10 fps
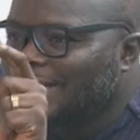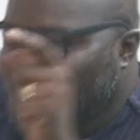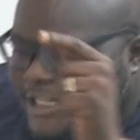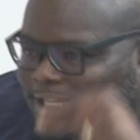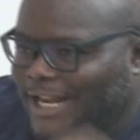
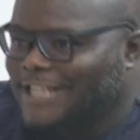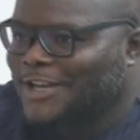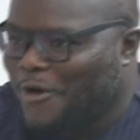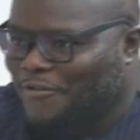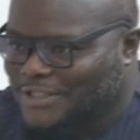nationalize
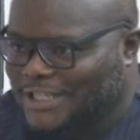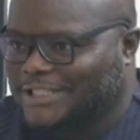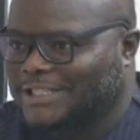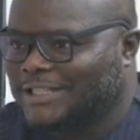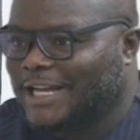the
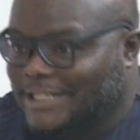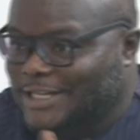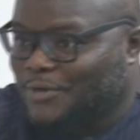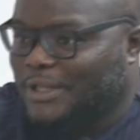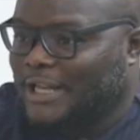conversation and
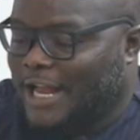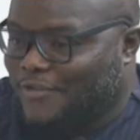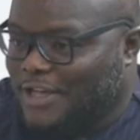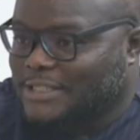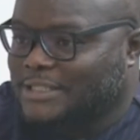deal with it and
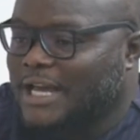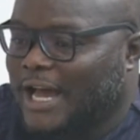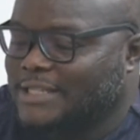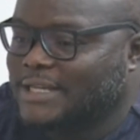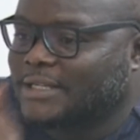address it
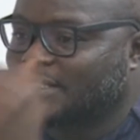as such.